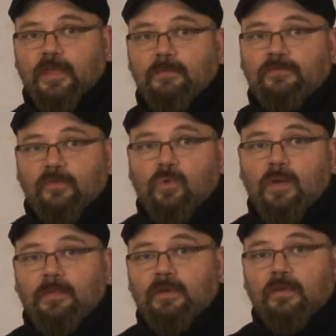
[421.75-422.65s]
types of
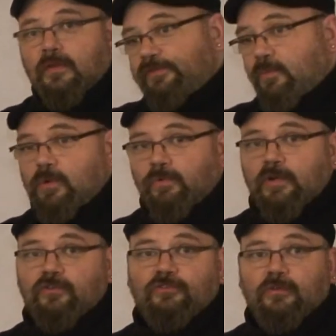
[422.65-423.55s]
equipment, because it will
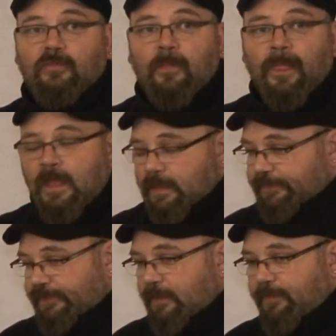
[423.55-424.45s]
register.
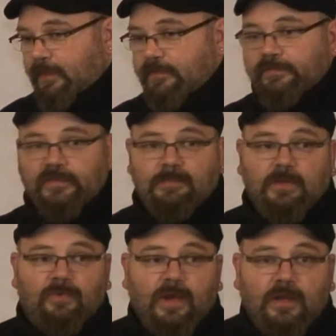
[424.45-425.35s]
Same thing,
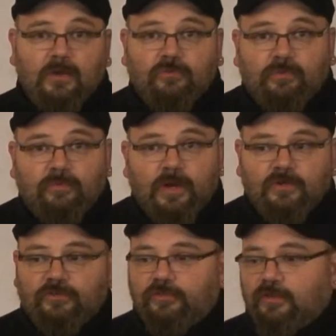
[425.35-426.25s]
CB radios will
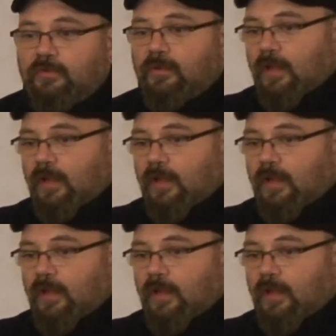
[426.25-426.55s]
register,